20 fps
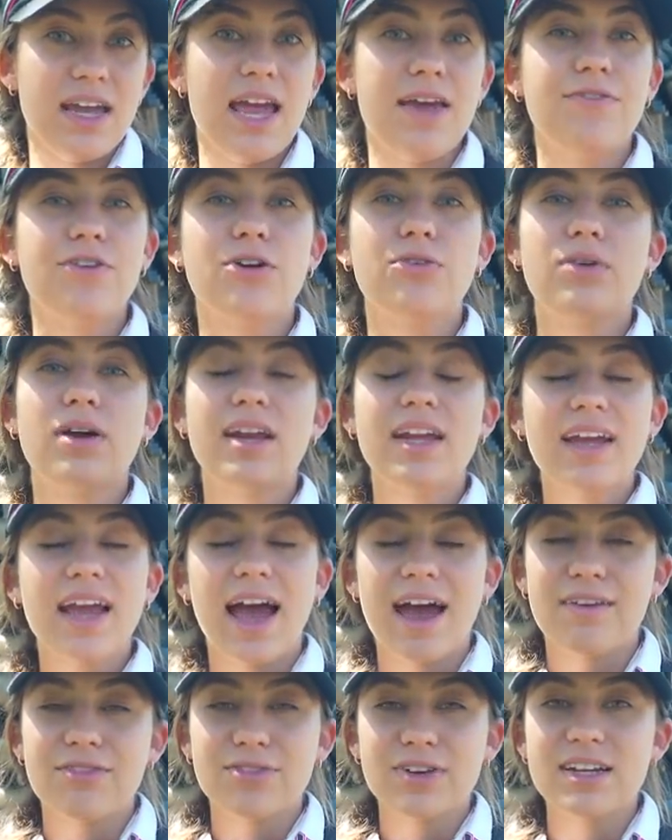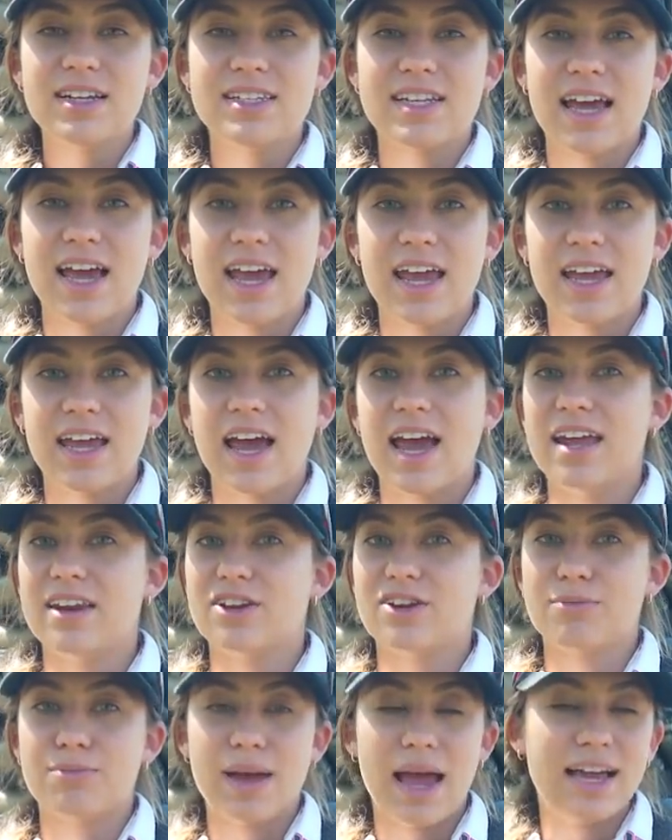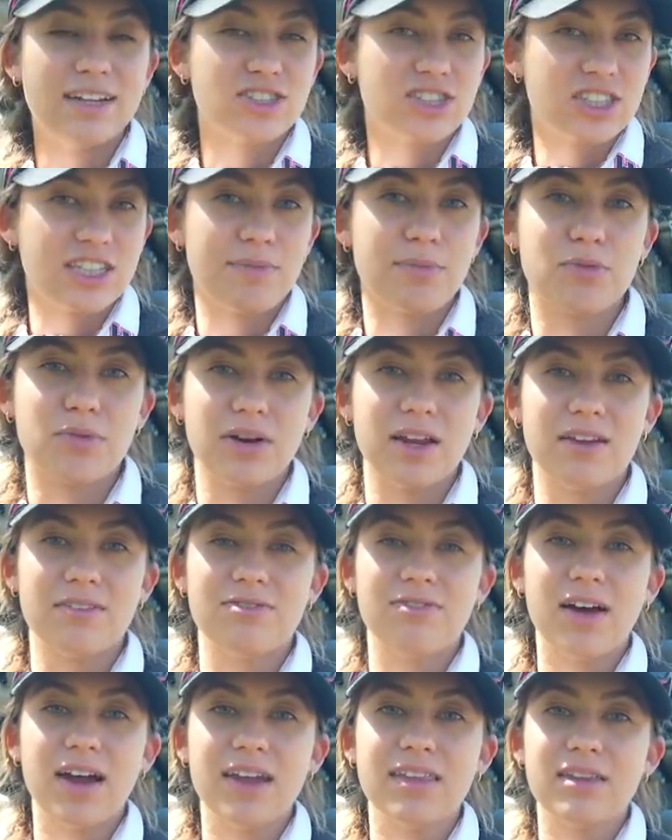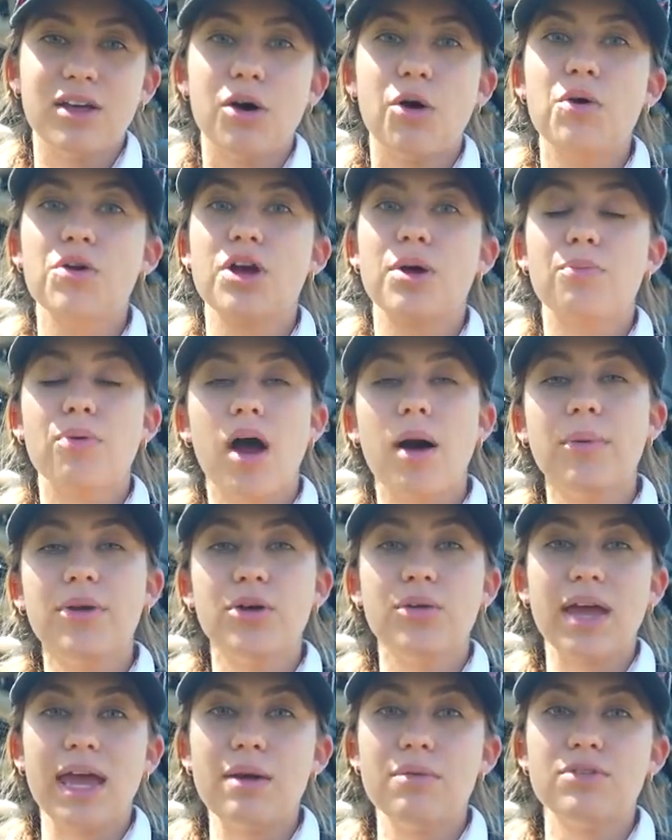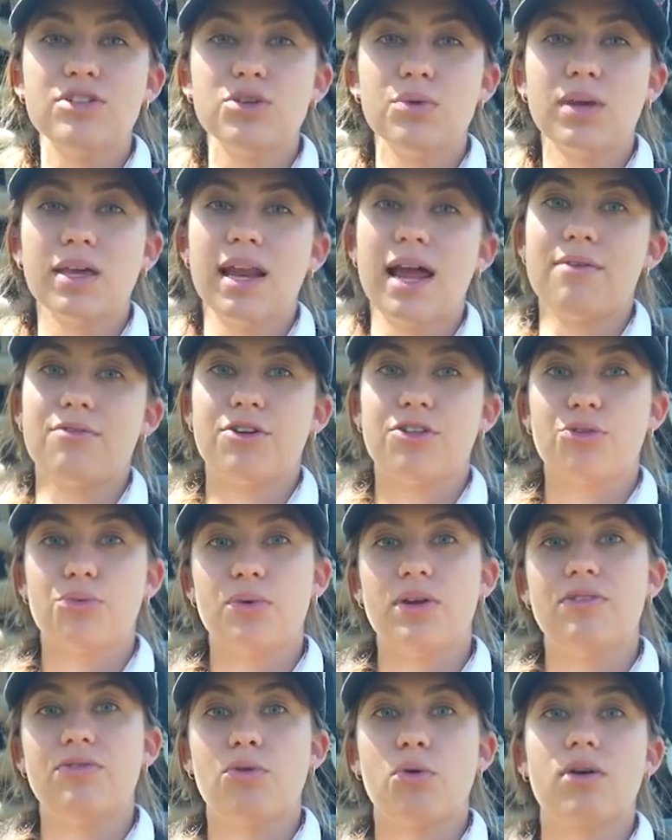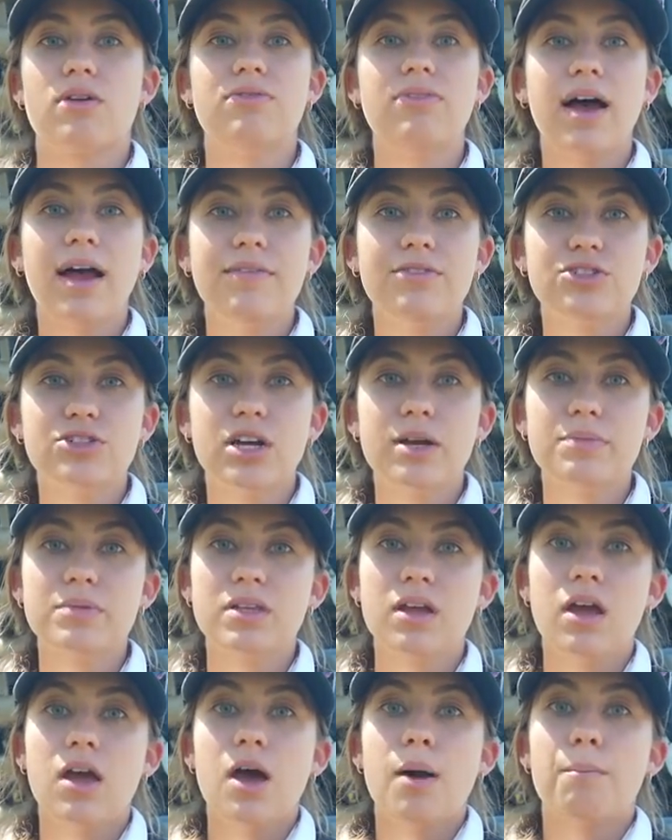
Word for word: If you're running every day and your engines have been running fine though, you're probably okay with doing it every three, four, or five trips.